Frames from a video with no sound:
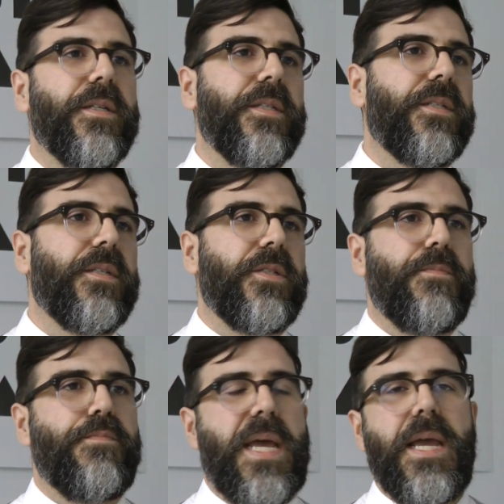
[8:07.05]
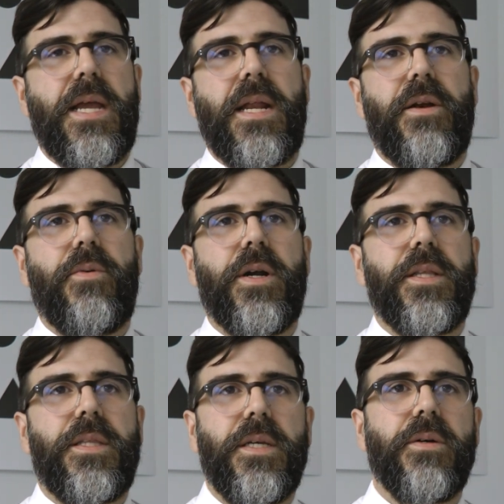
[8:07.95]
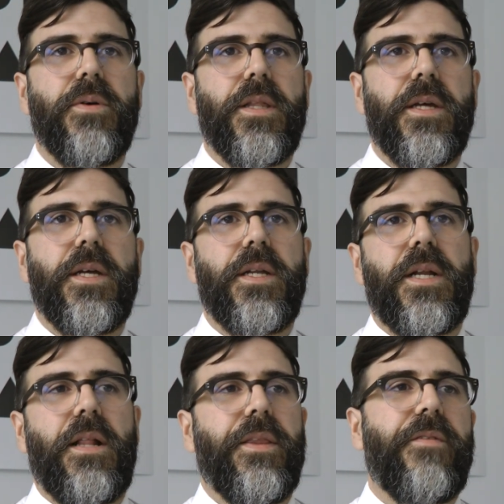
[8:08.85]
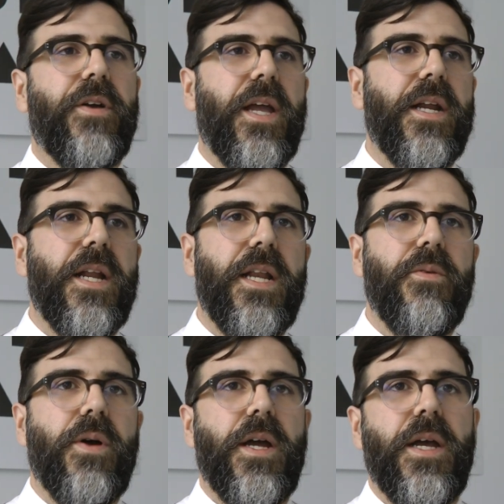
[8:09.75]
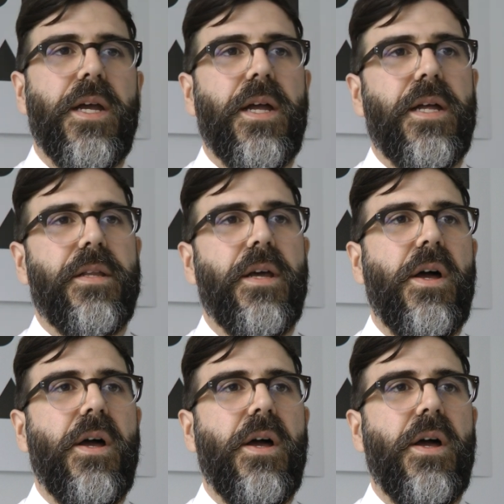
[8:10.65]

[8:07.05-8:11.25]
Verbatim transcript: is such a pain, I don't want to deal with it, and I'll never get it anyway, and